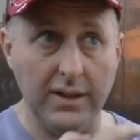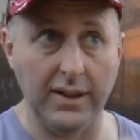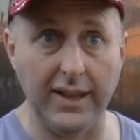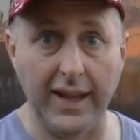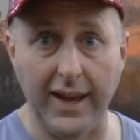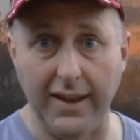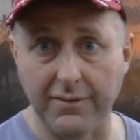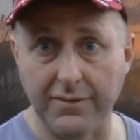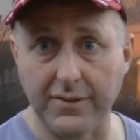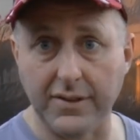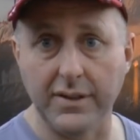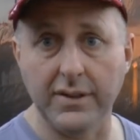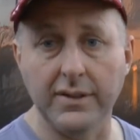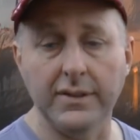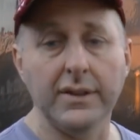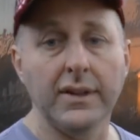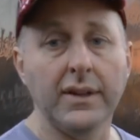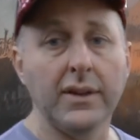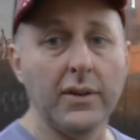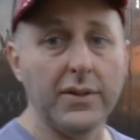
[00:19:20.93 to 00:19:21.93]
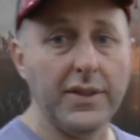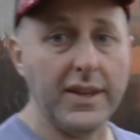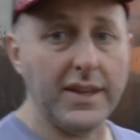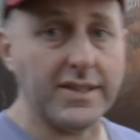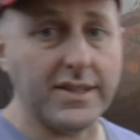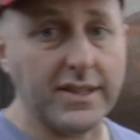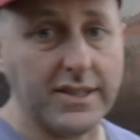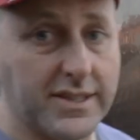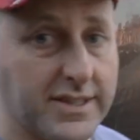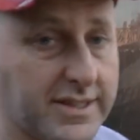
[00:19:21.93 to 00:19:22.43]
left.
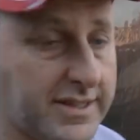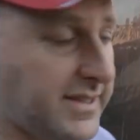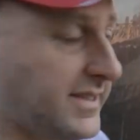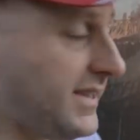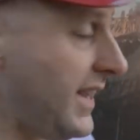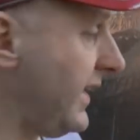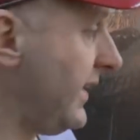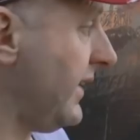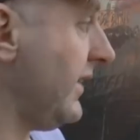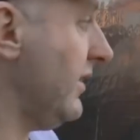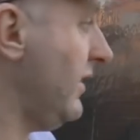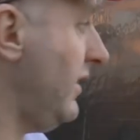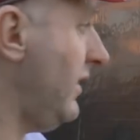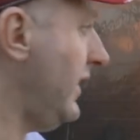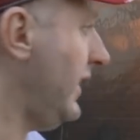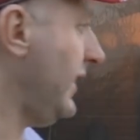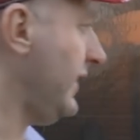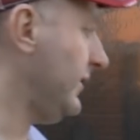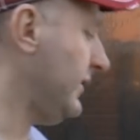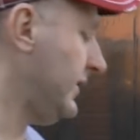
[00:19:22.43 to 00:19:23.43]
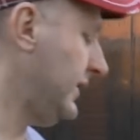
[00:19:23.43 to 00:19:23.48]
This is dead in line.